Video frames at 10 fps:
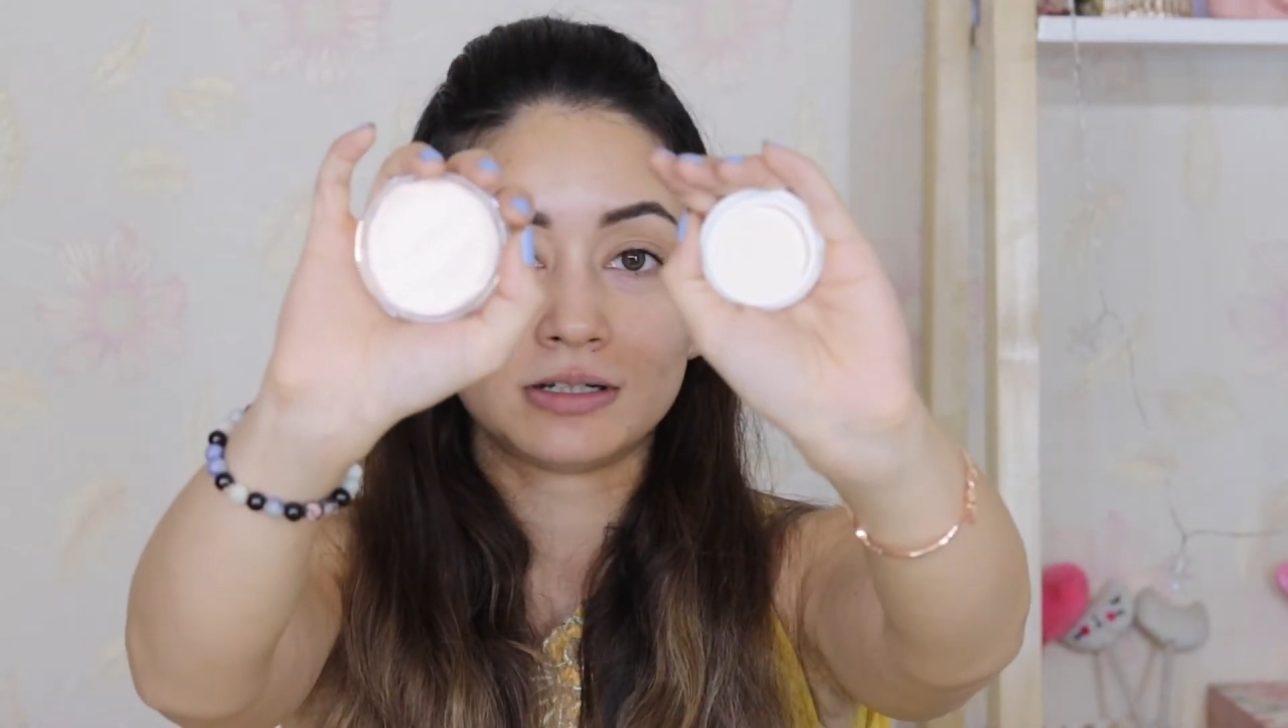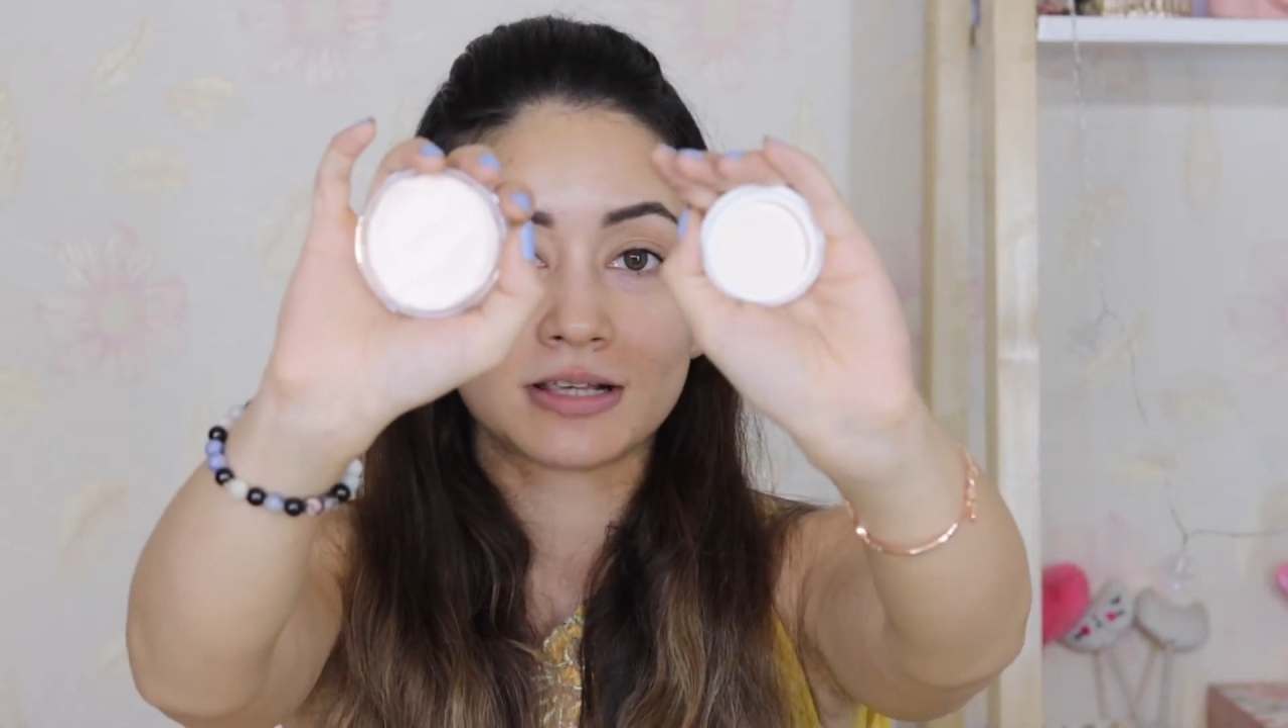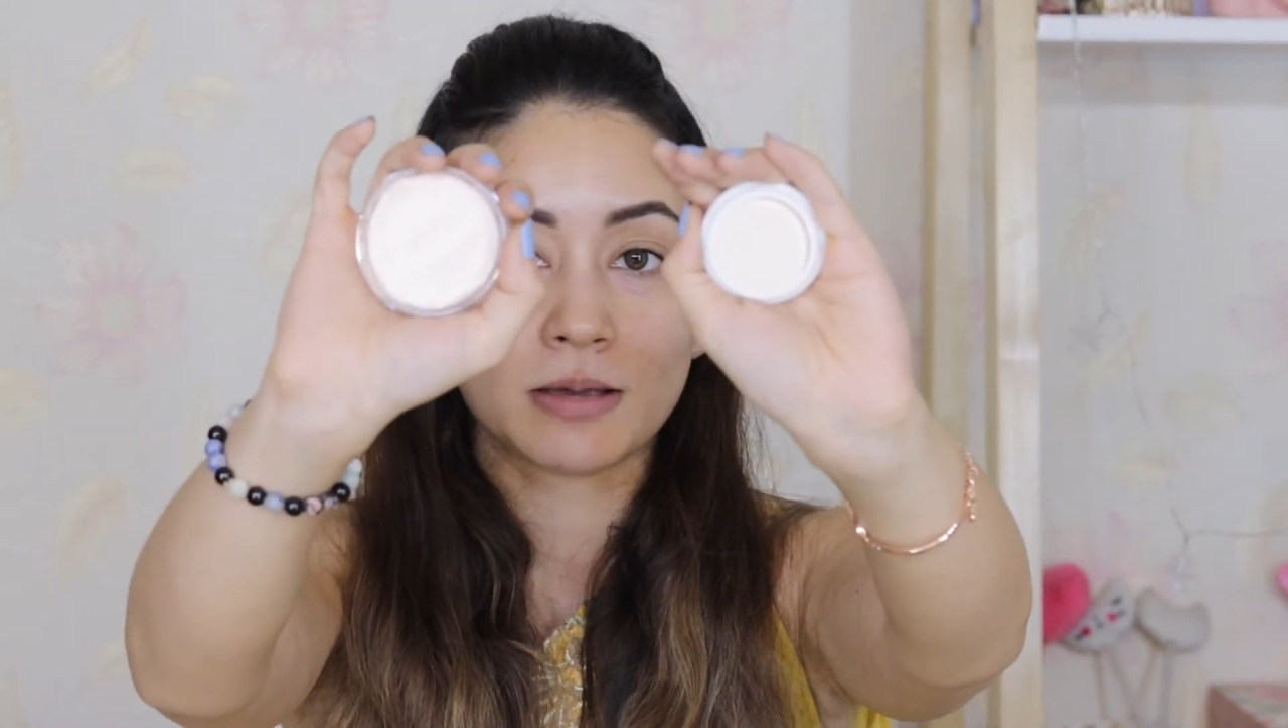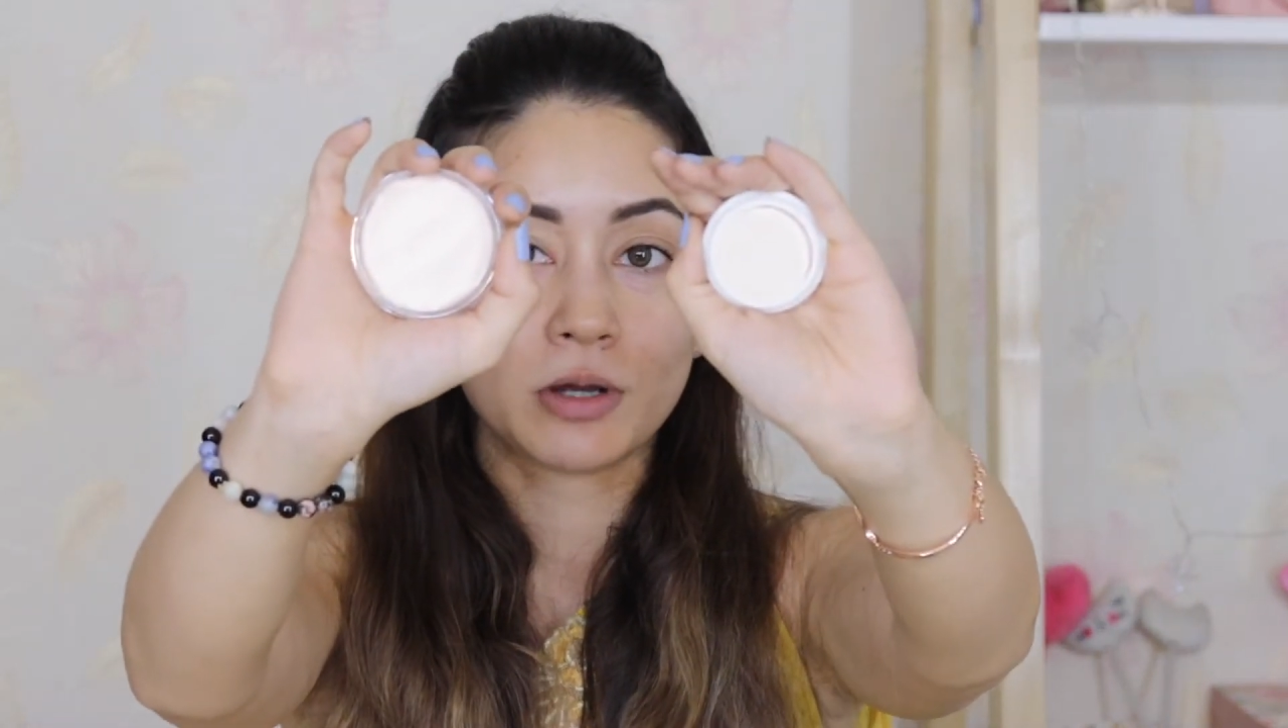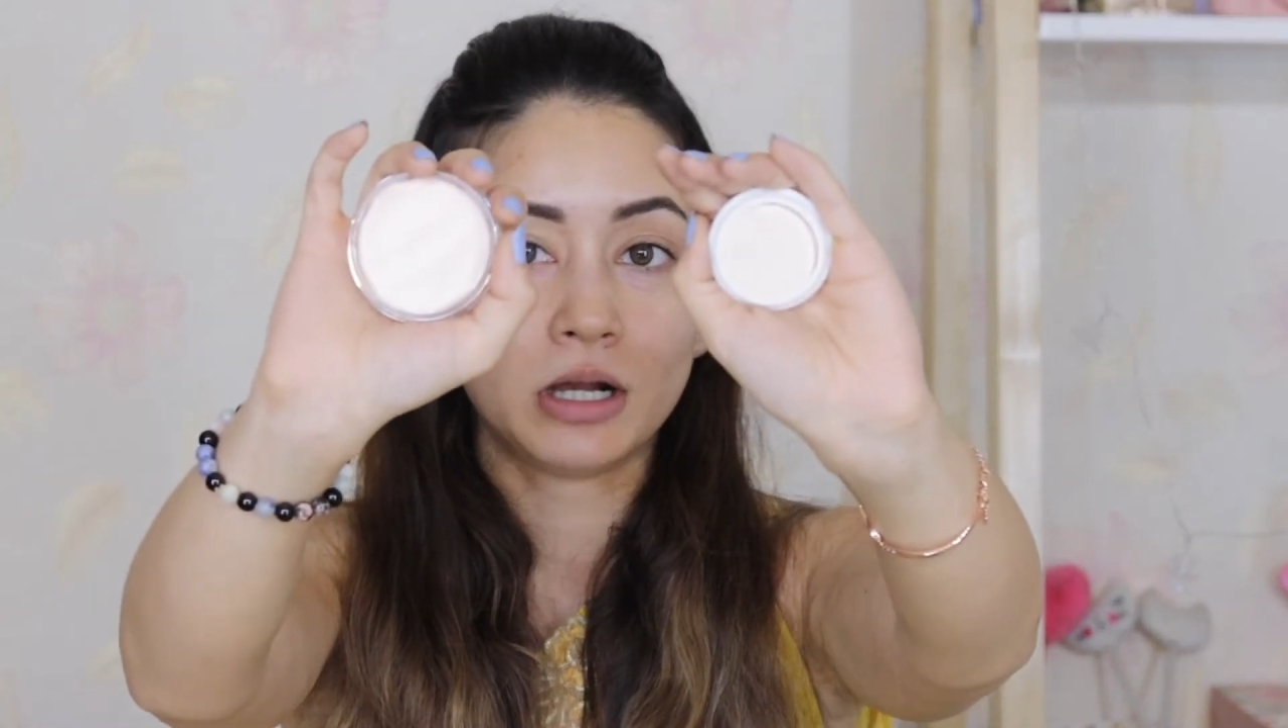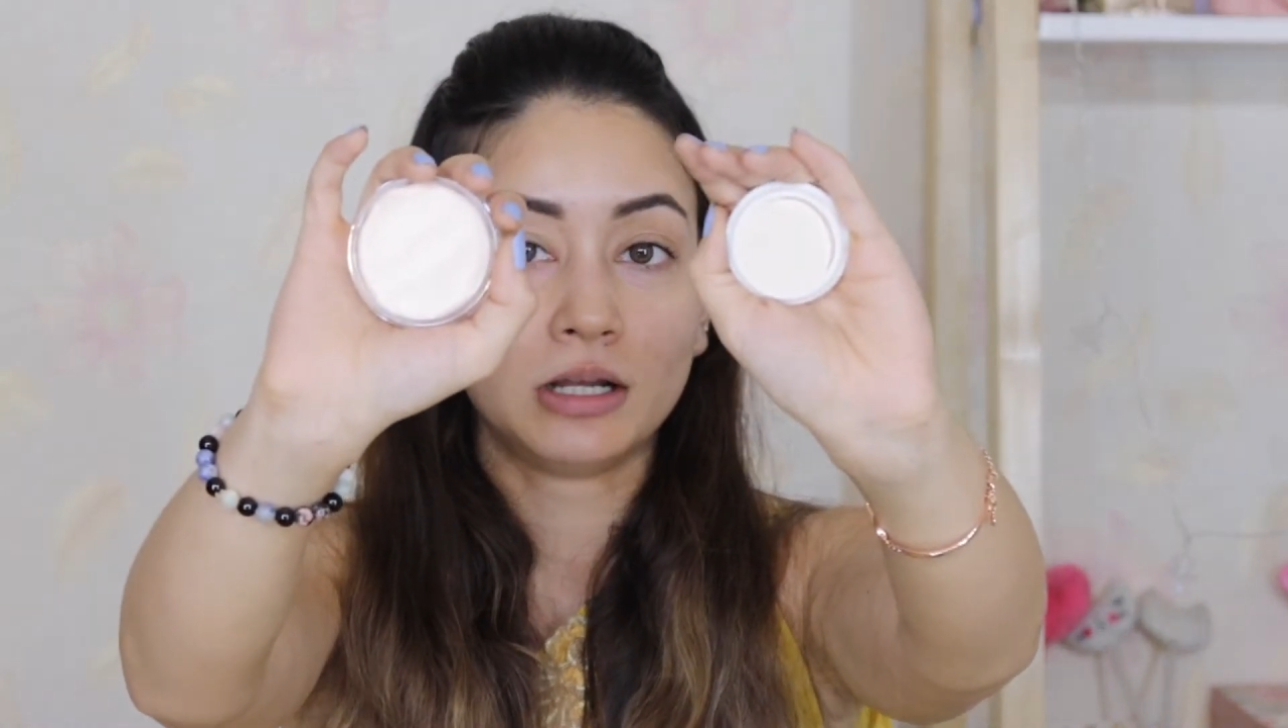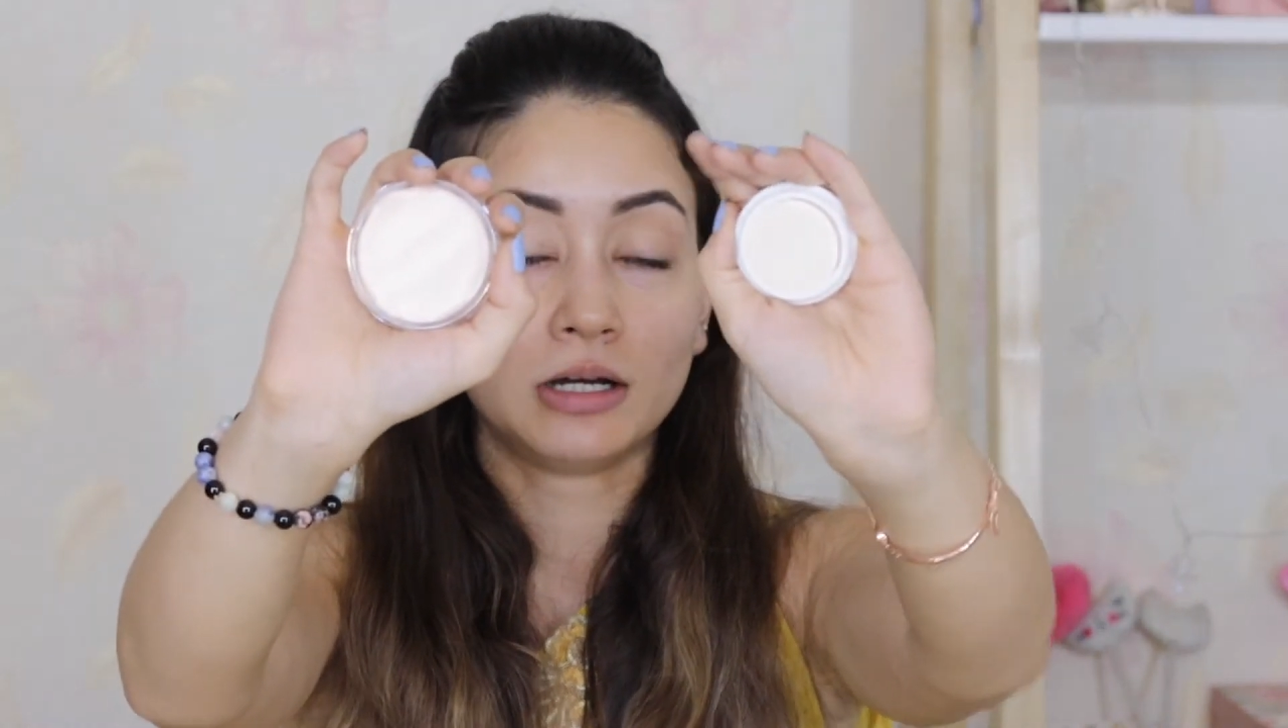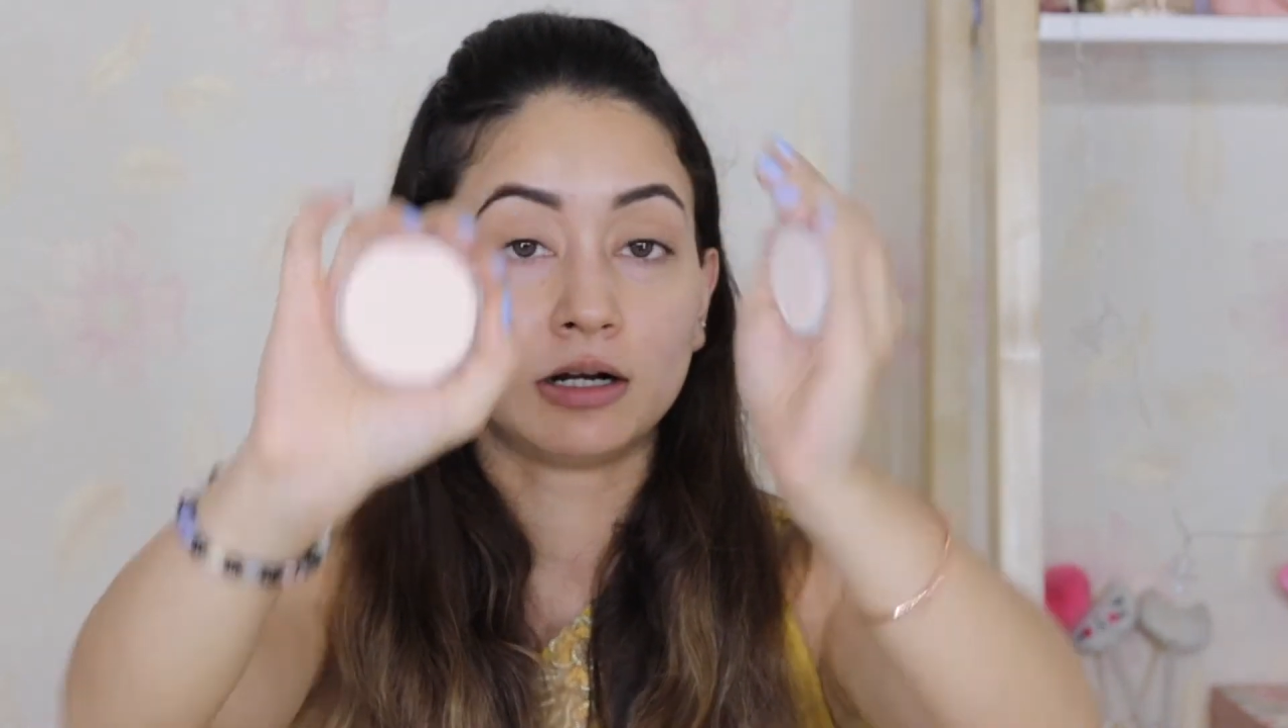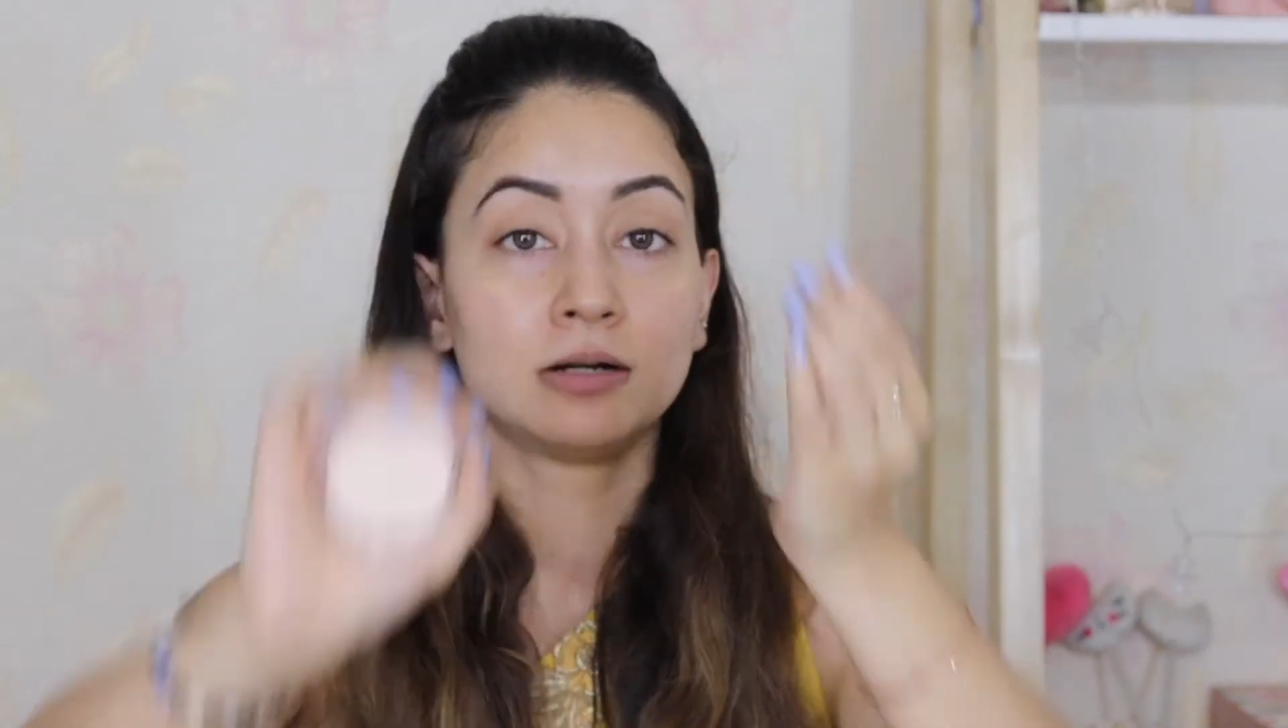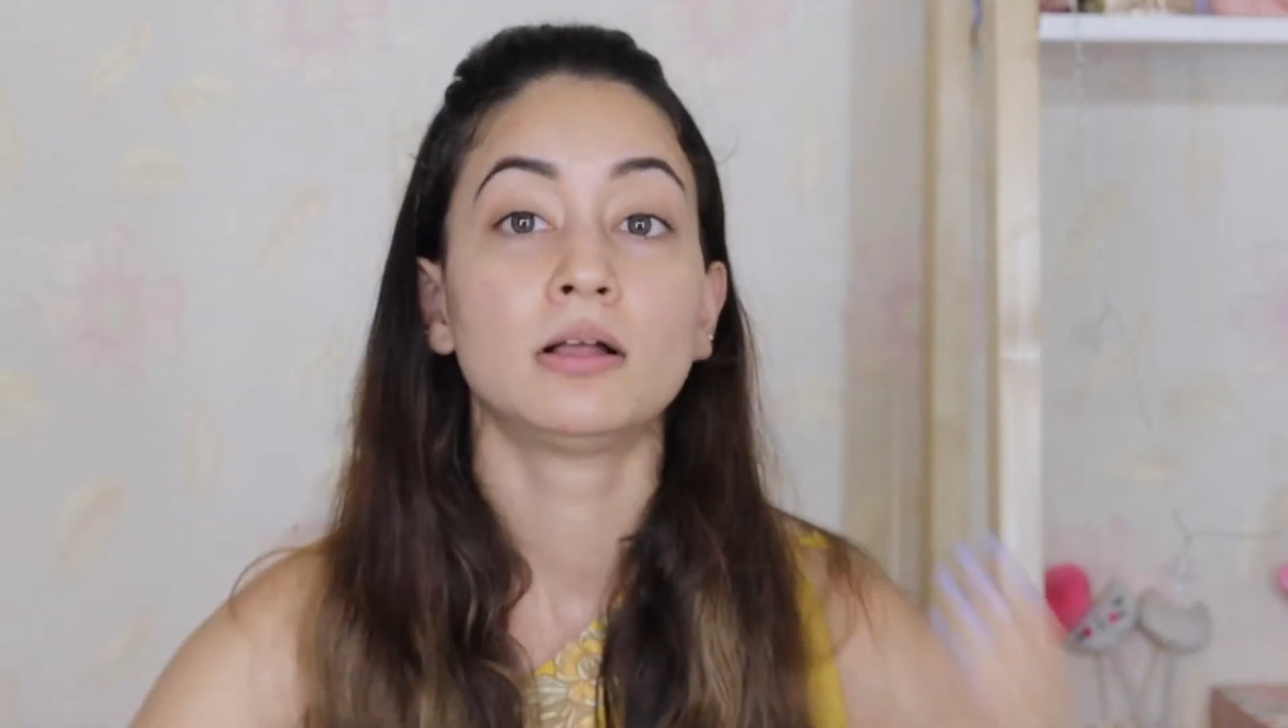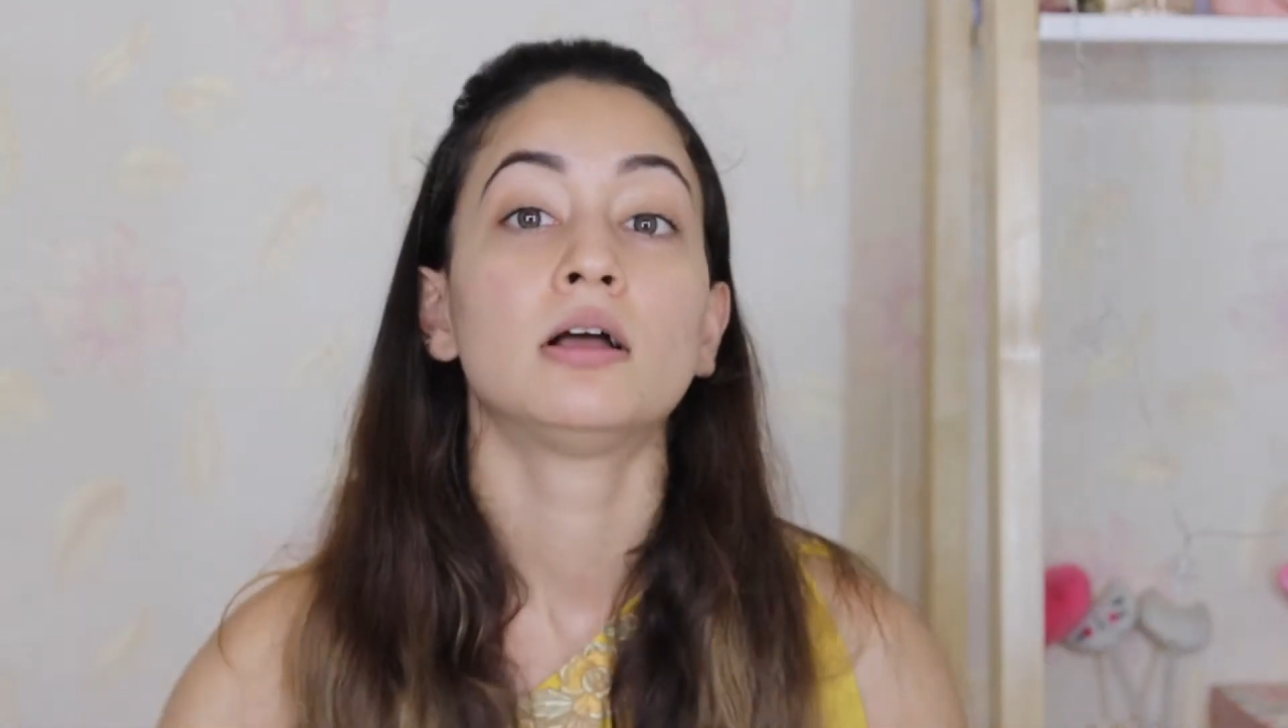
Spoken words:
same color.